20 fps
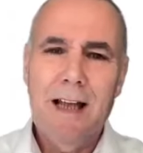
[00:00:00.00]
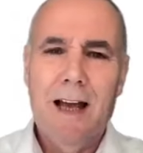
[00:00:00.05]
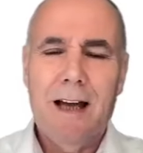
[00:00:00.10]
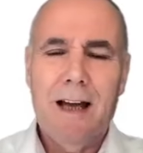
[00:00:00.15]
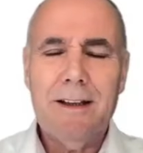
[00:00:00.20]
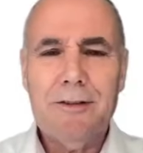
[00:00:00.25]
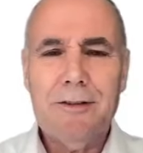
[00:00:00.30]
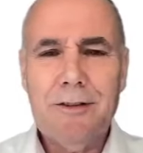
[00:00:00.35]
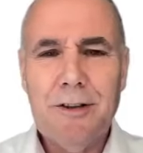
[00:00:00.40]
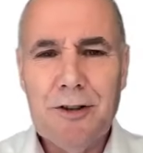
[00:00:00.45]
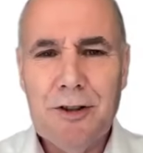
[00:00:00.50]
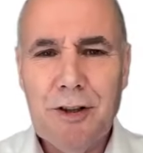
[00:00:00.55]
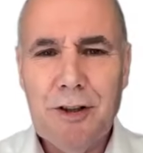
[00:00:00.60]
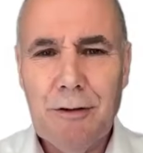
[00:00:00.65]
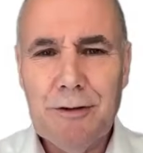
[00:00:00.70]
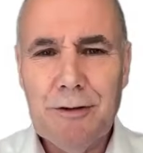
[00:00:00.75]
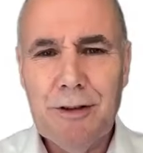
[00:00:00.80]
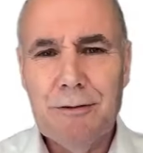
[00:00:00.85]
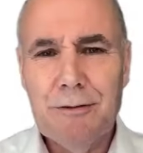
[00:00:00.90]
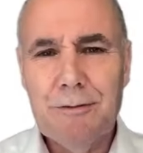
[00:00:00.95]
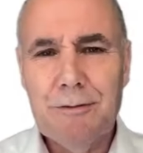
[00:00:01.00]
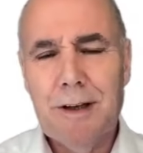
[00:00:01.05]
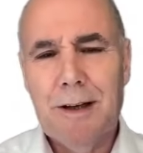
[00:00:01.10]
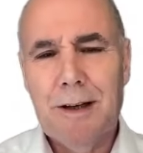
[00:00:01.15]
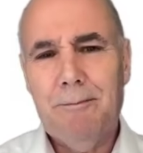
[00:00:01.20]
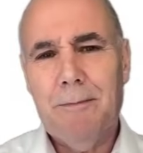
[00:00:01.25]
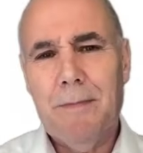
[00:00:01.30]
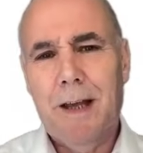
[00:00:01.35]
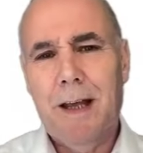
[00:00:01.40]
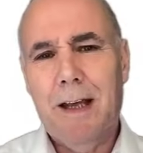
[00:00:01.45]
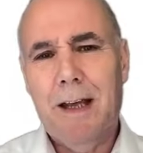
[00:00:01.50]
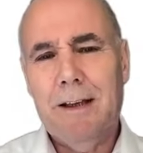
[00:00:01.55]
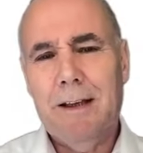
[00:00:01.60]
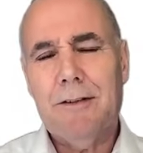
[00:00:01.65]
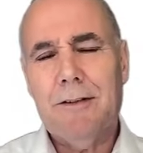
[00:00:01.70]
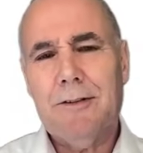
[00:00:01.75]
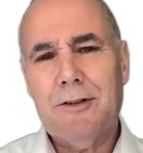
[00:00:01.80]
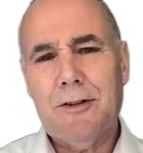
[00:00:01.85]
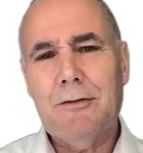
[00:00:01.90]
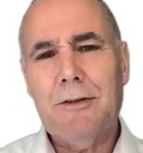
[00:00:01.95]
And it just shows you,
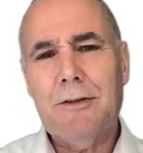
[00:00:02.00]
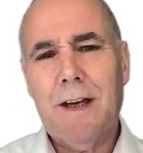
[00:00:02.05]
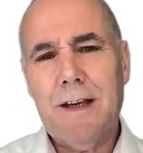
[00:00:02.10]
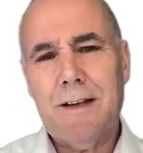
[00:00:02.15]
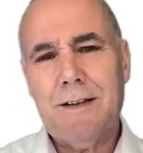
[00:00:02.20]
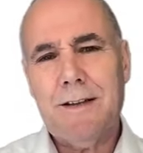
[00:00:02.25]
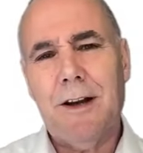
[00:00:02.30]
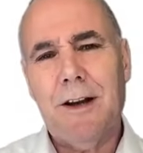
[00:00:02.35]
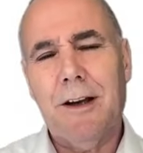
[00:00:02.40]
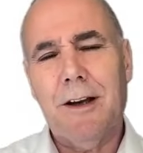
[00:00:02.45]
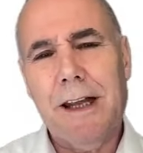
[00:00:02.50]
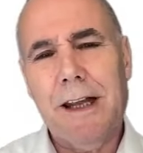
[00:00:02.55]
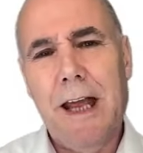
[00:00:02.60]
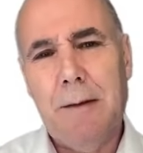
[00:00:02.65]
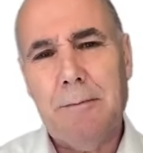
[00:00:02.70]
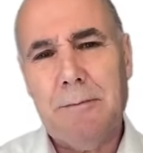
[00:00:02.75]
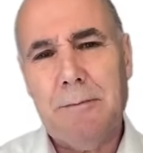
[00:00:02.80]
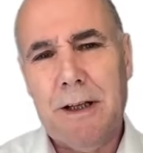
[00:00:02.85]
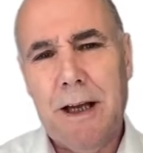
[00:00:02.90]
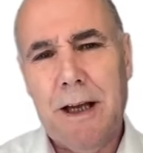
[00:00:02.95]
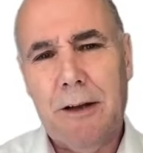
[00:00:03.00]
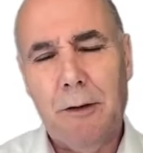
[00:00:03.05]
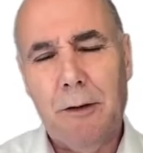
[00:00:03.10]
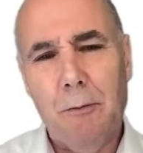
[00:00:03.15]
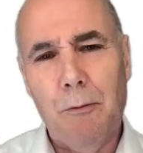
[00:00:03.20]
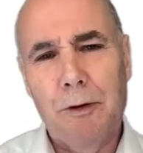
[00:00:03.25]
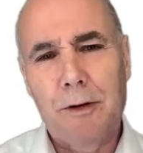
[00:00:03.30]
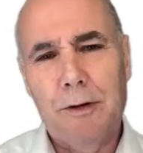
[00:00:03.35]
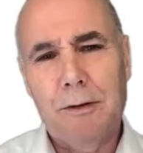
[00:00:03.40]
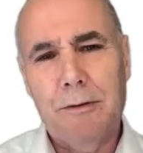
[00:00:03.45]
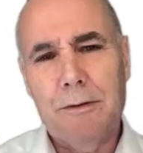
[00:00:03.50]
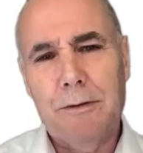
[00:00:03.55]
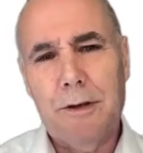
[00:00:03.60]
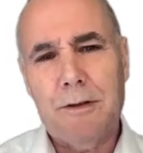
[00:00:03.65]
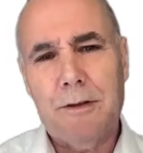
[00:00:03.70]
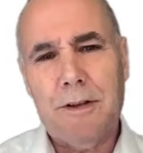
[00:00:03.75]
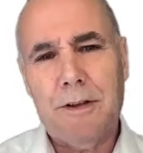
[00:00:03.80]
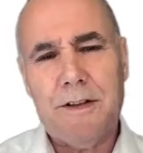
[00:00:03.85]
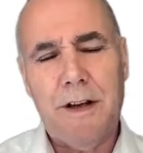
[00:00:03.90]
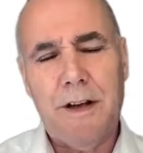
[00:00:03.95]
two things kind of came together. One,
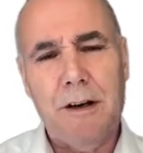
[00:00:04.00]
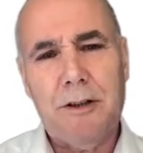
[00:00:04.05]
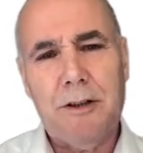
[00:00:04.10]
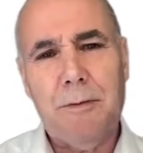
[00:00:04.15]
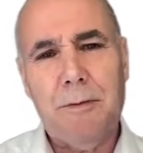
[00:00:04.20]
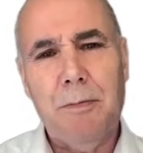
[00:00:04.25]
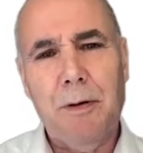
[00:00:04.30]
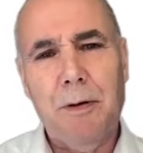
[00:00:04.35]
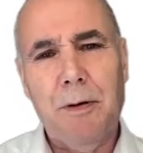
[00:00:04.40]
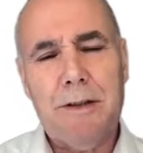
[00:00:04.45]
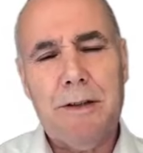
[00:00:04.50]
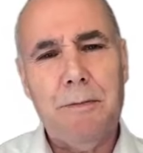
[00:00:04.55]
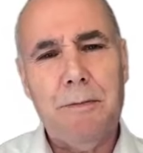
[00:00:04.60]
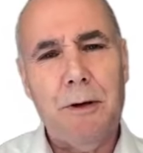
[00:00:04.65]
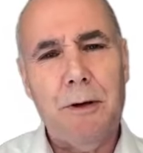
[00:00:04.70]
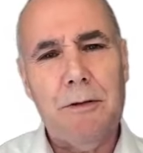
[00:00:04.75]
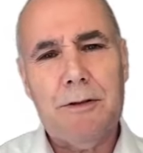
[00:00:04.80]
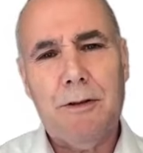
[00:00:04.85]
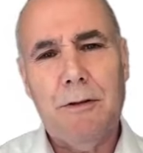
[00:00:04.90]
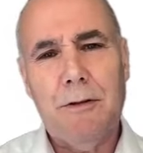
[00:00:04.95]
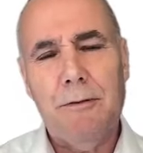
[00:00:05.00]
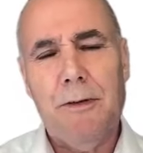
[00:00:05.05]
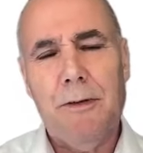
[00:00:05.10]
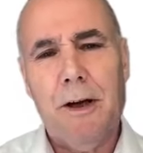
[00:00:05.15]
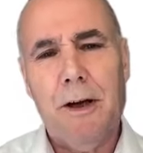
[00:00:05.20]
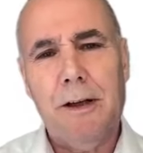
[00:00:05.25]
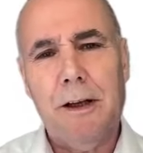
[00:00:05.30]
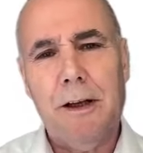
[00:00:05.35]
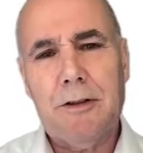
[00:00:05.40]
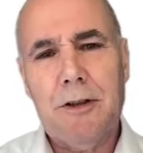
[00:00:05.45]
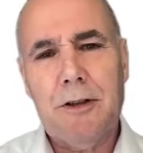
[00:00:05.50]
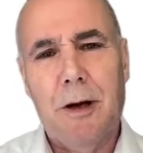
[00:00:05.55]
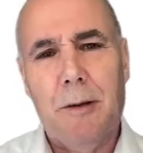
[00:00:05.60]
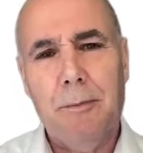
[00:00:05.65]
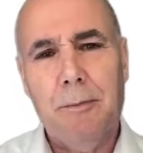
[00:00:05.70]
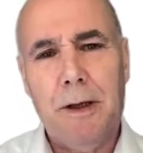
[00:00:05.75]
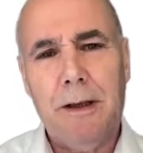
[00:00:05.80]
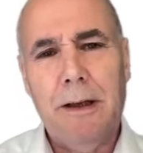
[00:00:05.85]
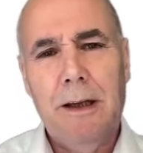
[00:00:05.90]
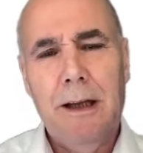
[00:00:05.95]
your desire to please, but also finding a
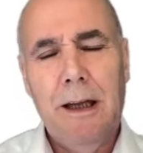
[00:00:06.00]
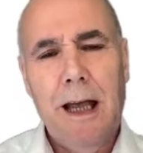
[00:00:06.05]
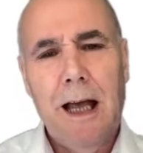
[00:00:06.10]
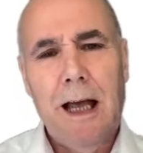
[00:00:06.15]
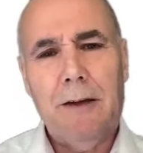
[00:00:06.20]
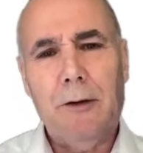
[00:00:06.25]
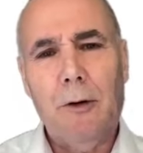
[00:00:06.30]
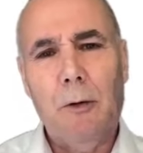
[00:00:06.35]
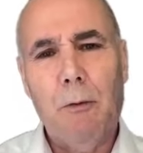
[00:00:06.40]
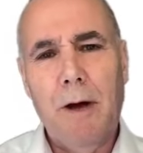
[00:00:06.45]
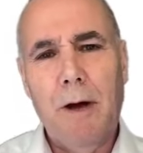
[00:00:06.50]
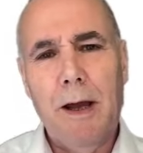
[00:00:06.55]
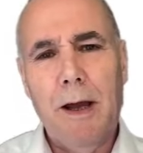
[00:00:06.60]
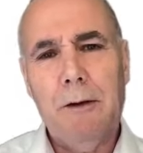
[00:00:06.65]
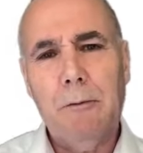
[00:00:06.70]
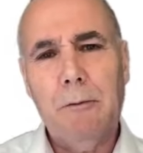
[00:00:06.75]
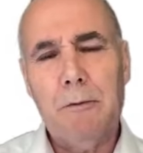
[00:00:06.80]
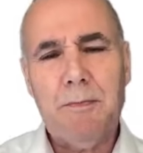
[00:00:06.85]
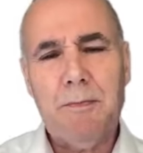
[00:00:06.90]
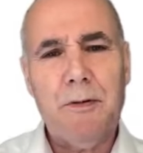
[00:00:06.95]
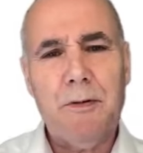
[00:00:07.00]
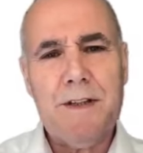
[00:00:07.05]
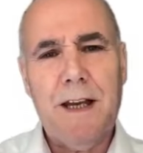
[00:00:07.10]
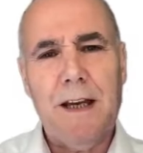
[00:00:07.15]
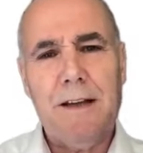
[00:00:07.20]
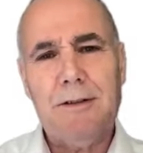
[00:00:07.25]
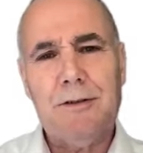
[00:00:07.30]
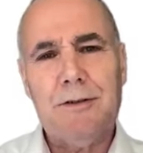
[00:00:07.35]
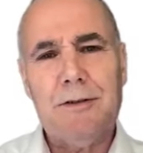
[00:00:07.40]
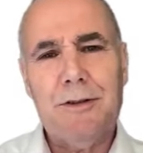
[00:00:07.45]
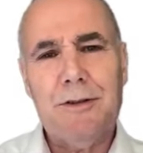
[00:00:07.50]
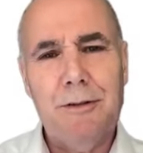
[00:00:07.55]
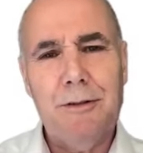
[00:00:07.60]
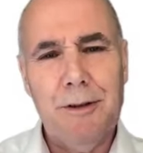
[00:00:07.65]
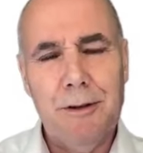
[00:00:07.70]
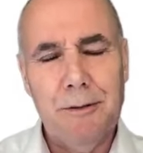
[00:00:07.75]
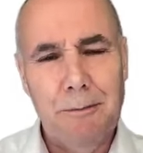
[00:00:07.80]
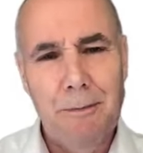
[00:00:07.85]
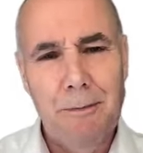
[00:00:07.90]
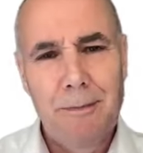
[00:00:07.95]
topic and the way it was presented to
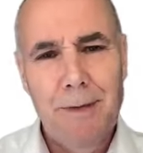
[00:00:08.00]
you.